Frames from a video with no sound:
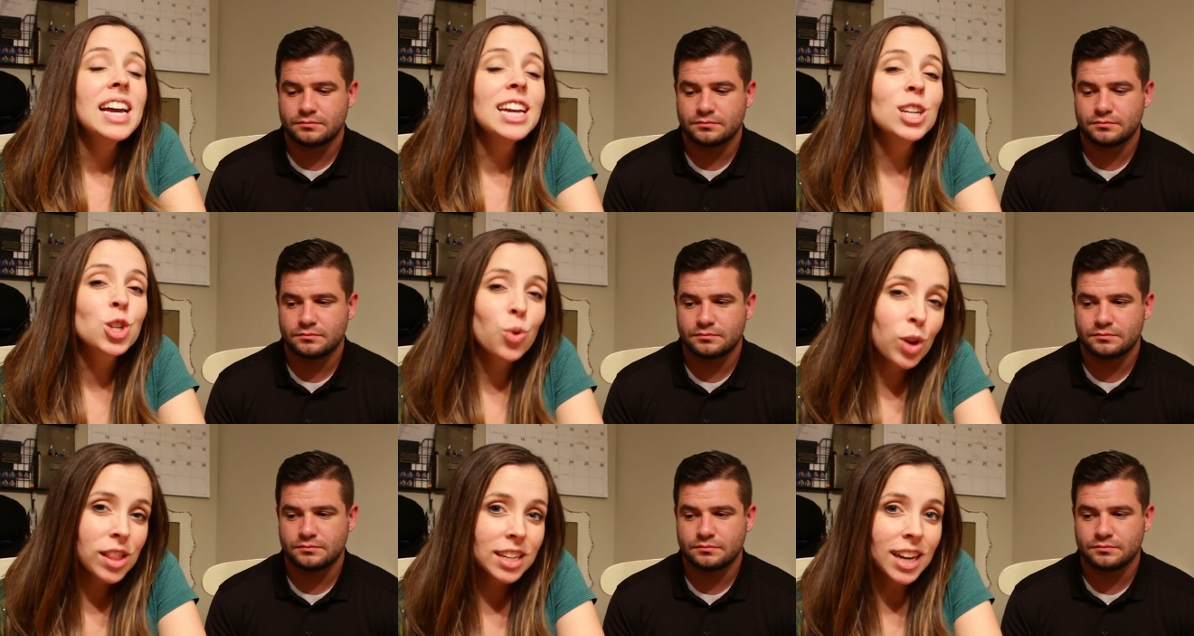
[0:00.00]

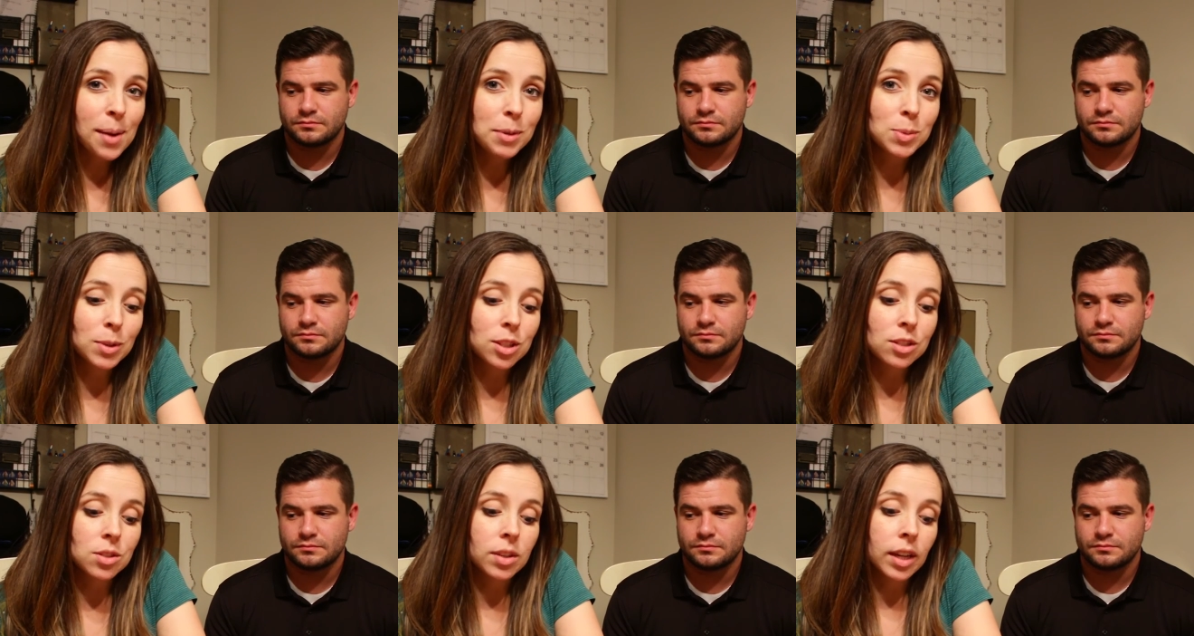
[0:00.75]
Speaker 1: enjoy the time as much
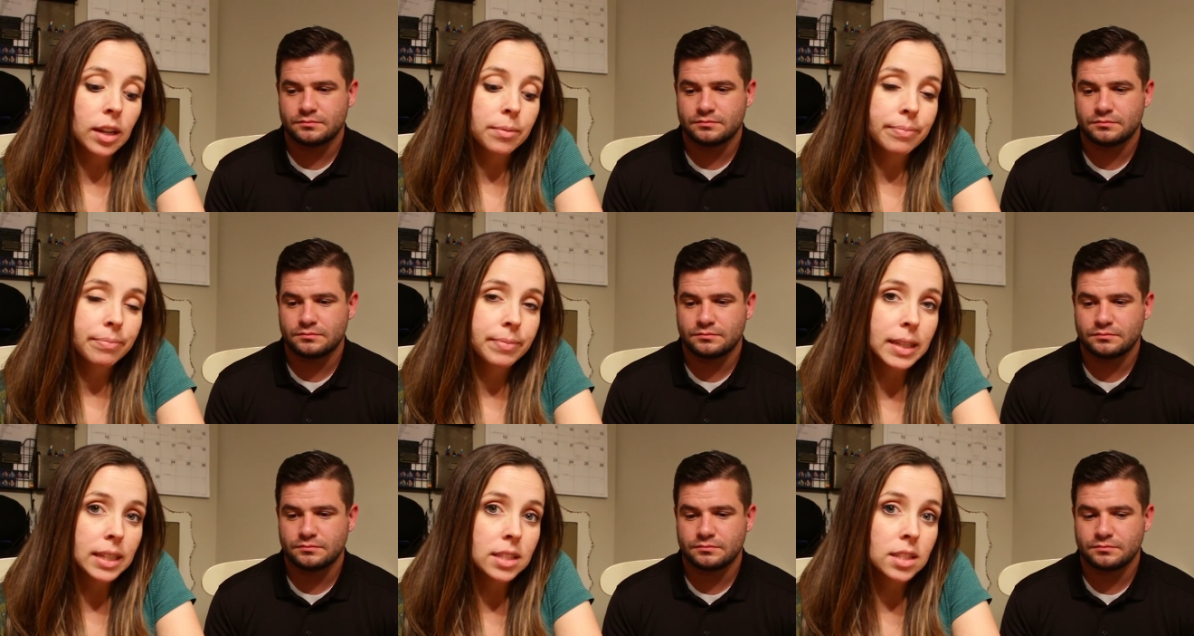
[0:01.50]
as you can
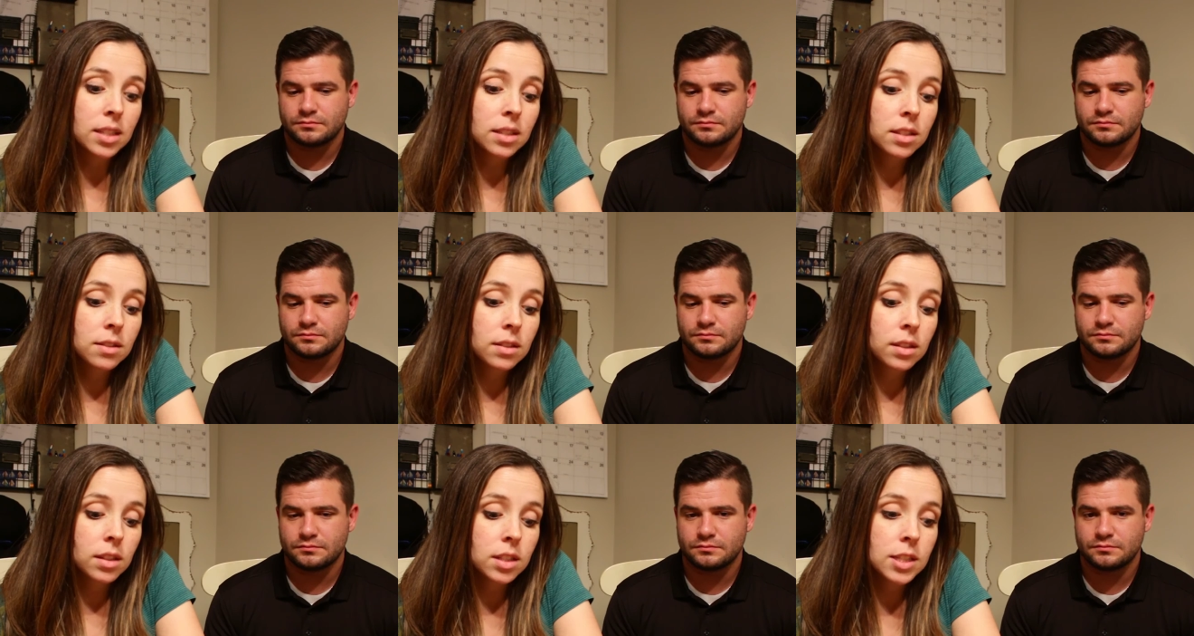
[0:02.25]
because it's
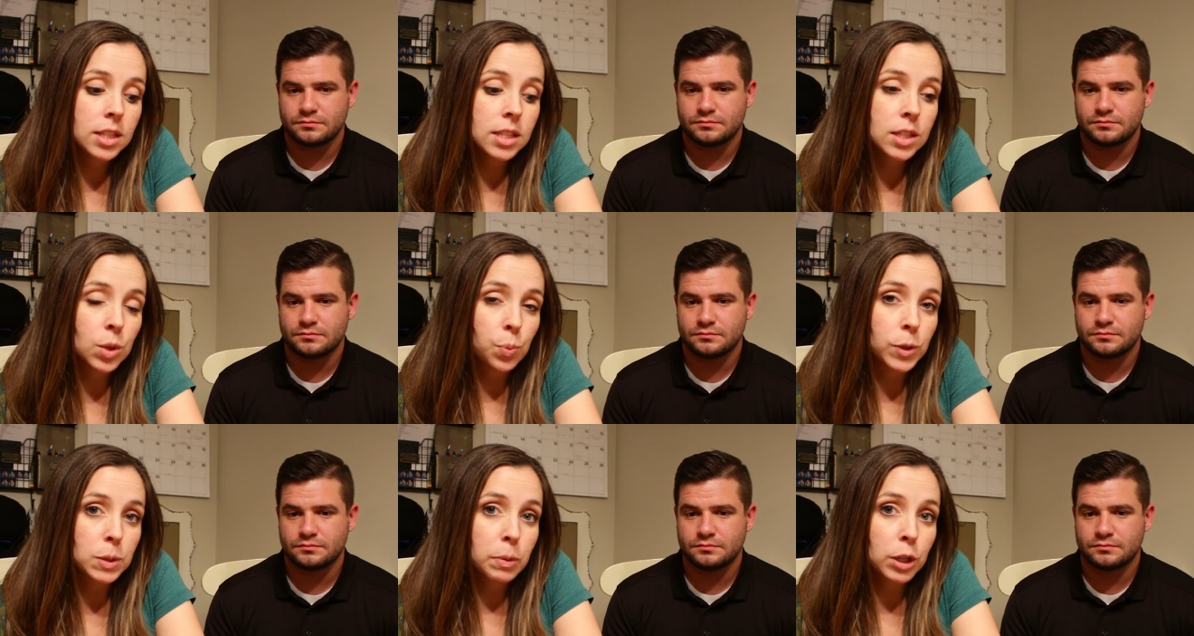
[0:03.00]

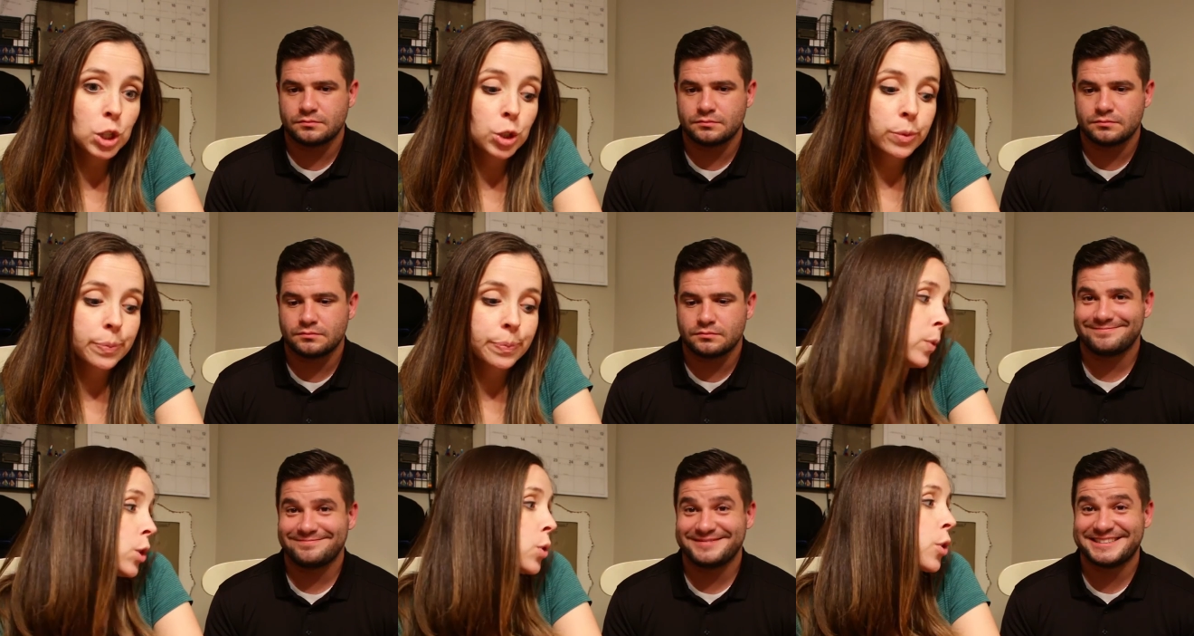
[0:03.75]
super special.
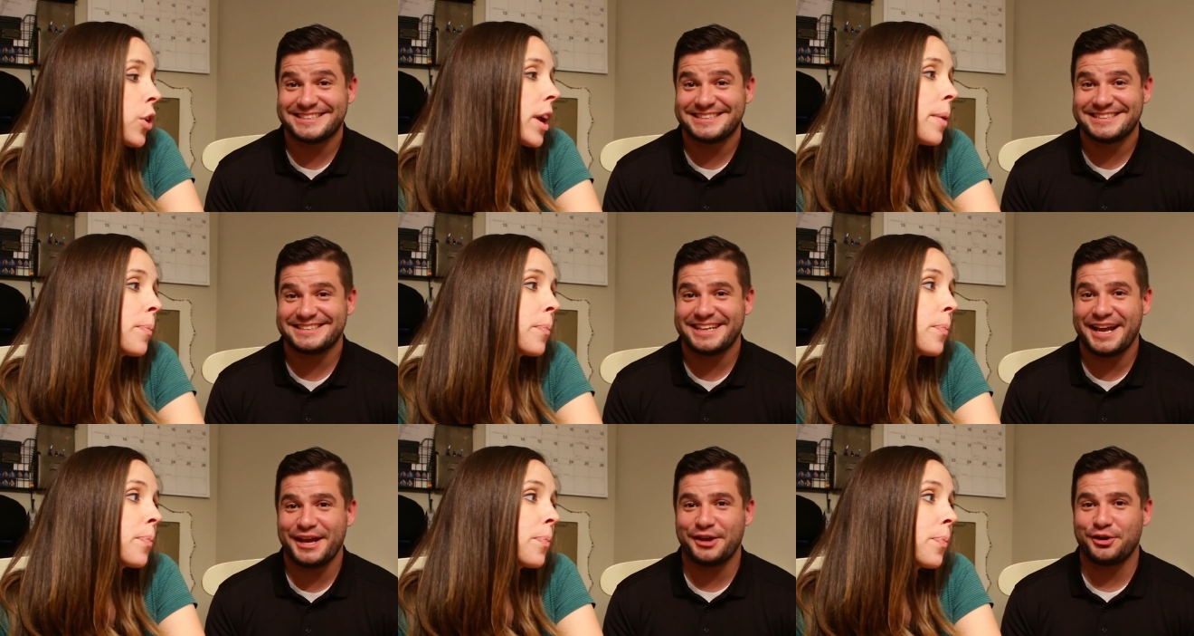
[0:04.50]
Would you agree?
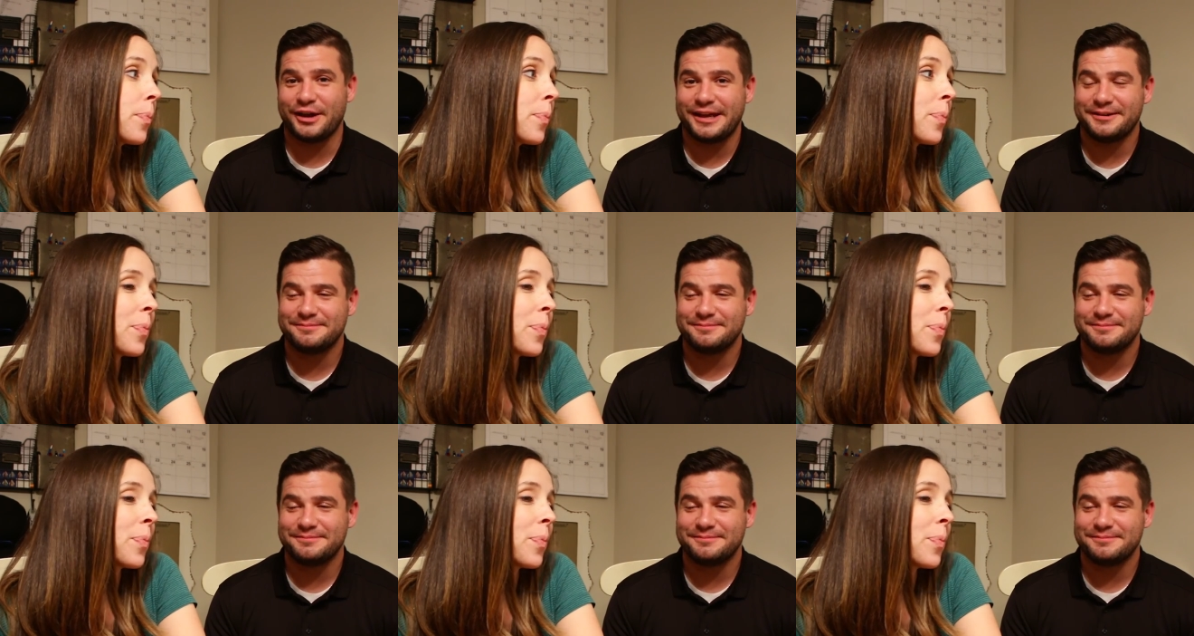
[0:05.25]
Speaker 2: I agree.